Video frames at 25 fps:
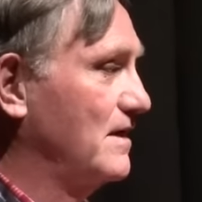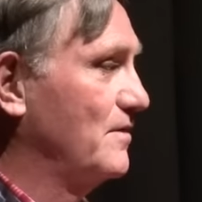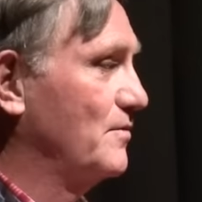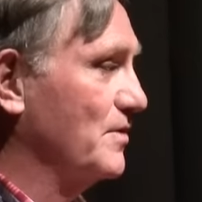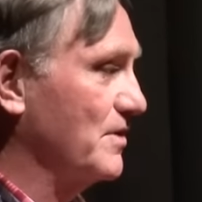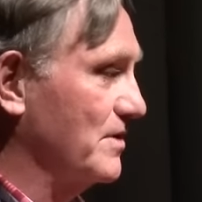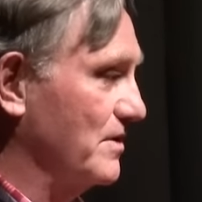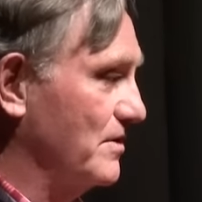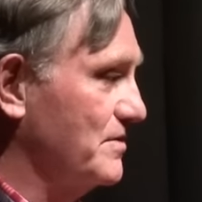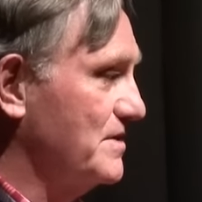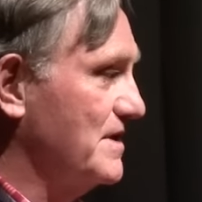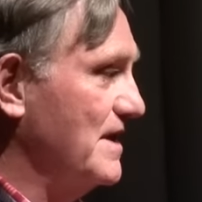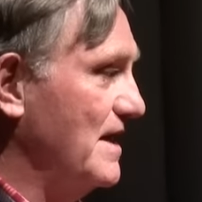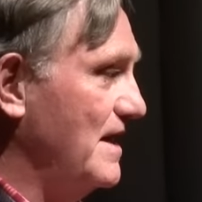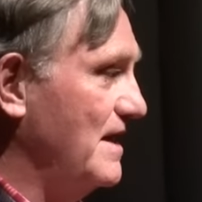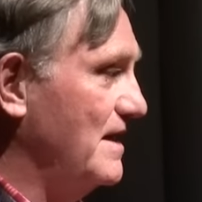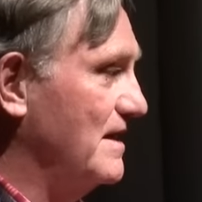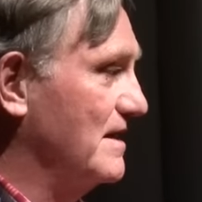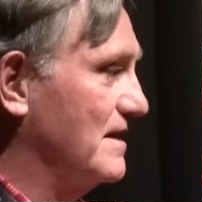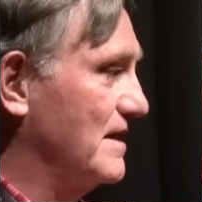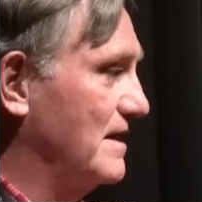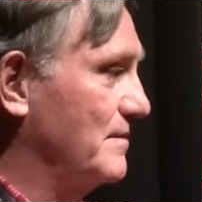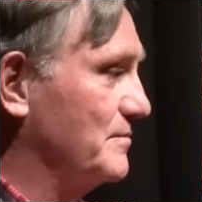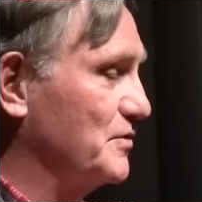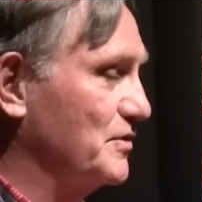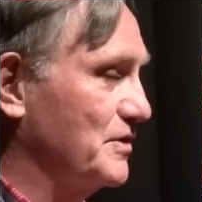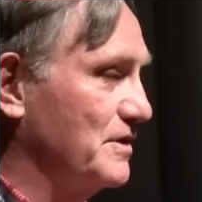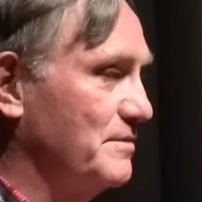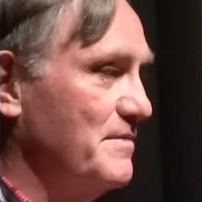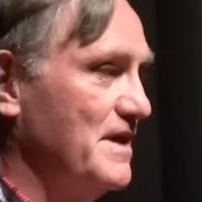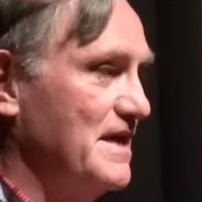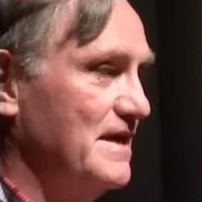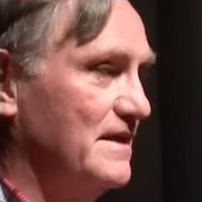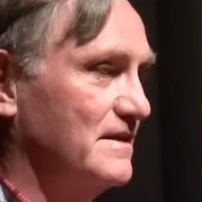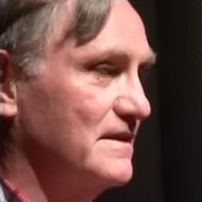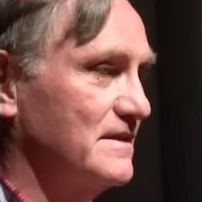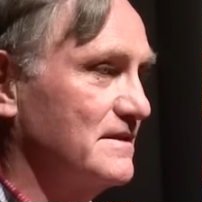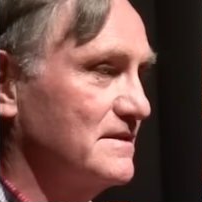we're okay. I'm going to
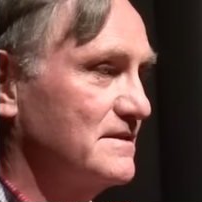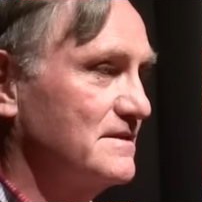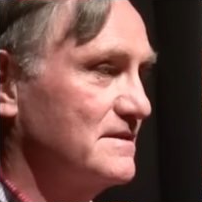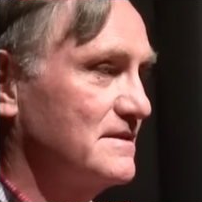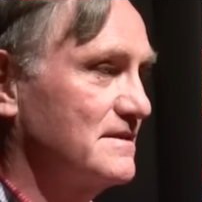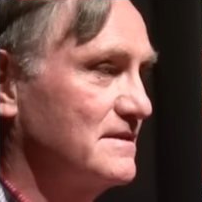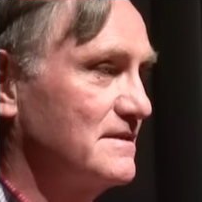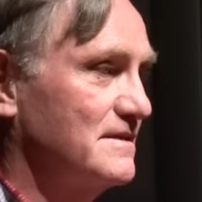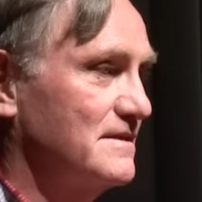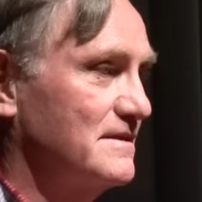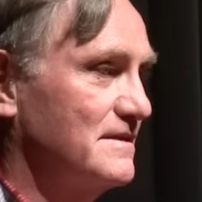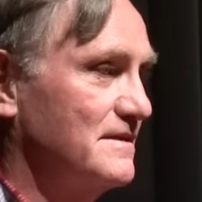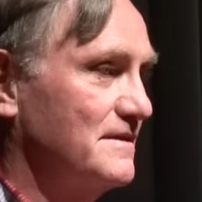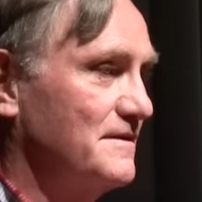make this.